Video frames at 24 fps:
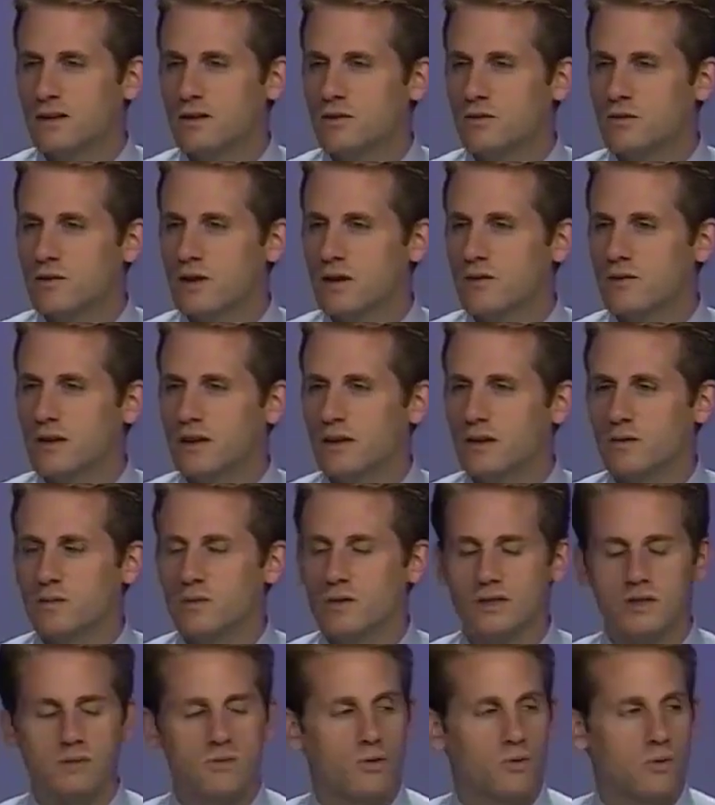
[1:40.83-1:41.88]
drawback or
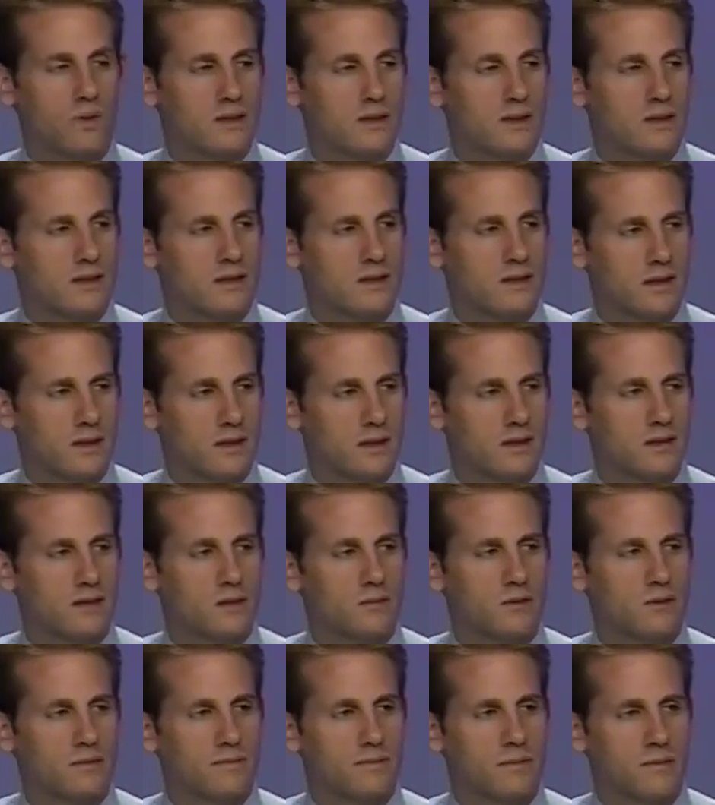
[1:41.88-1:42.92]
principal weakness to that
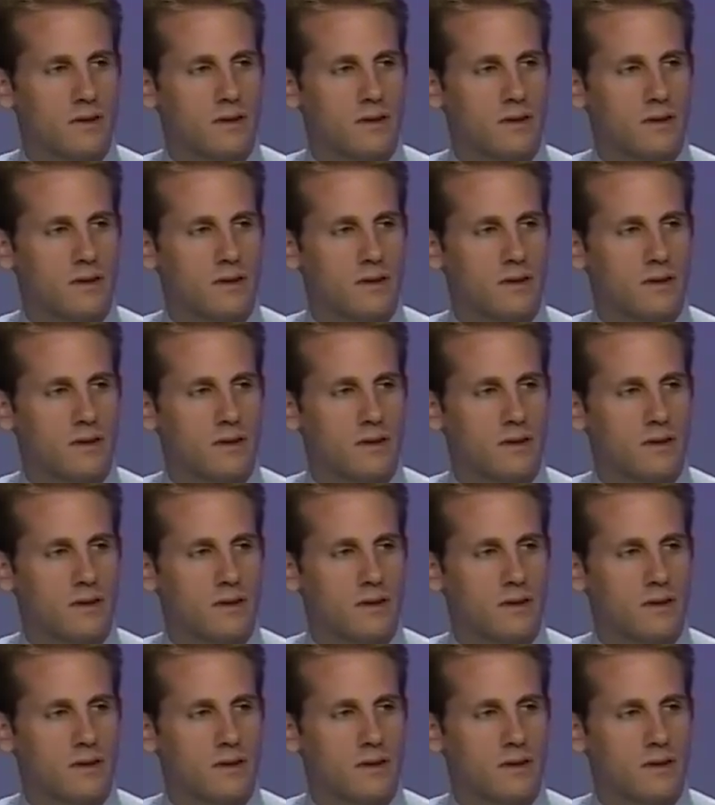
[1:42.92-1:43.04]
argument.